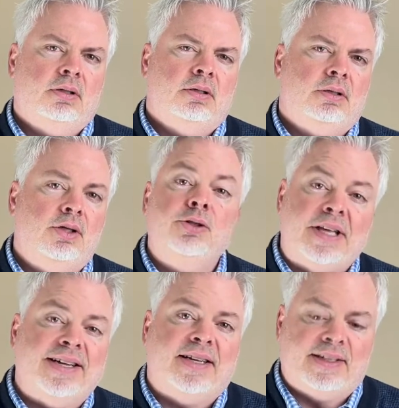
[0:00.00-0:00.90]
usually a
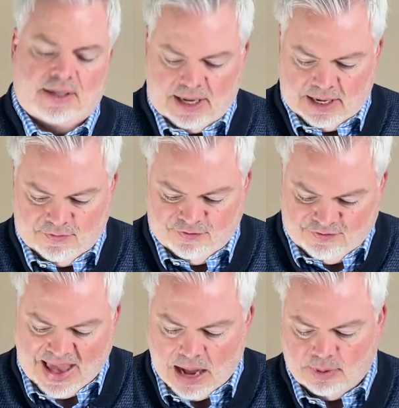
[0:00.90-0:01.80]
designated
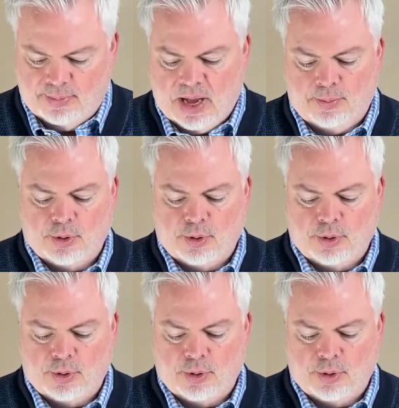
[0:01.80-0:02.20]
family member,